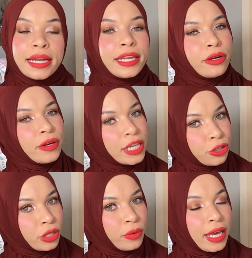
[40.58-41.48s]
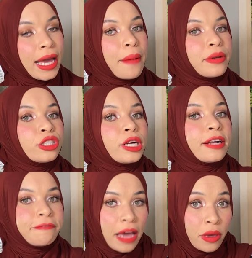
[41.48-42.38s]
Negro History Week happened during
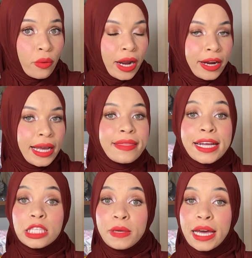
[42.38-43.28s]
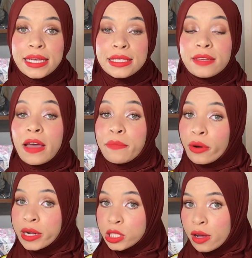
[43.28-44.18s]
February, and that's because
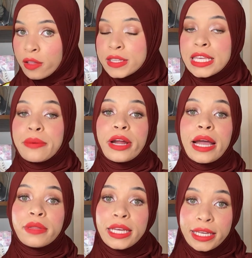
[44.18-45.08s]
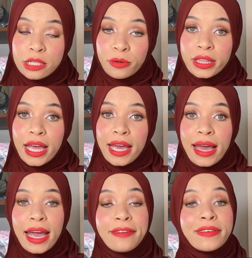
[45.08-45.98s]
February 12th is Abraham Lincoln's birthday
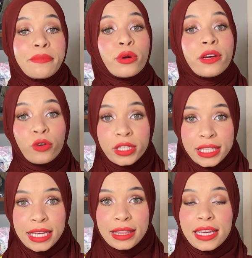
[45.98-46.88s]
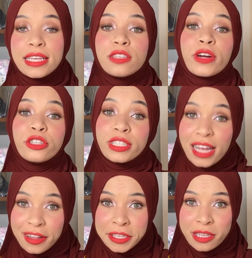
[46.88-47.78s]
and February 14th is Frederick
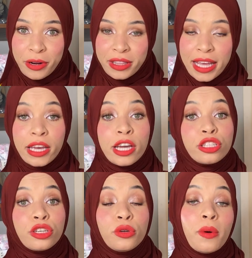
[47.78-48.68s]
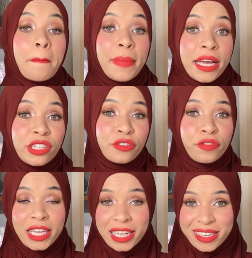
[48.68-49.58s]
Douglass's birthday, two major
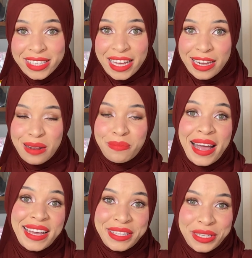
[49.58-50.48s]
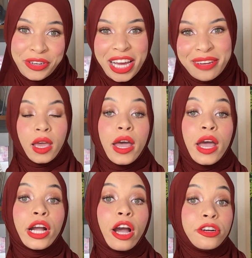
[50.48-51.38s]
figures in Black history.
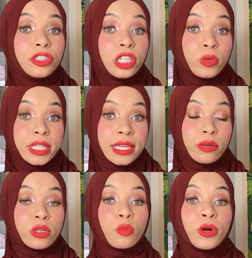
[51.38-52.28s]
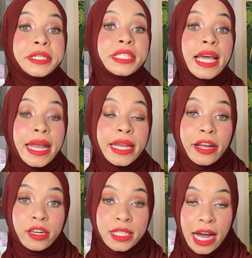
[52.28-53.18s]
Carter G. Woodson was born 10
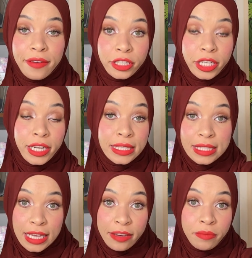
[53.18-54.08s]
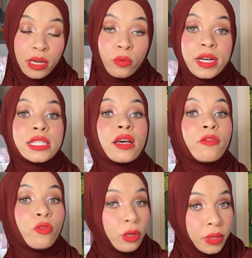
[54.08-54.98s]
years after enslavement was
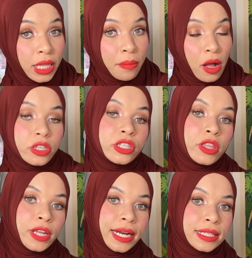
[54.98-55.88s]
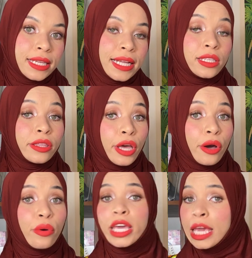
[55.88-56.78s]
formally abolished in the United States,
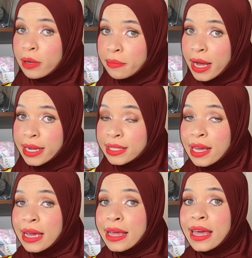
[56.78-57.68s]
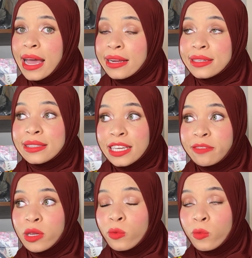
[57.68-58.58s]
though keep in mind that
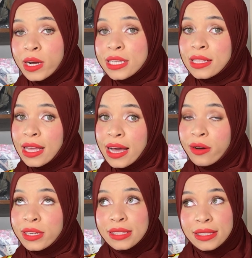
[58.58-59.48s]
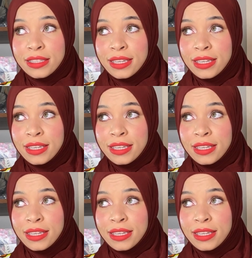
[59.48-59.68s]
enslavement was allowed and still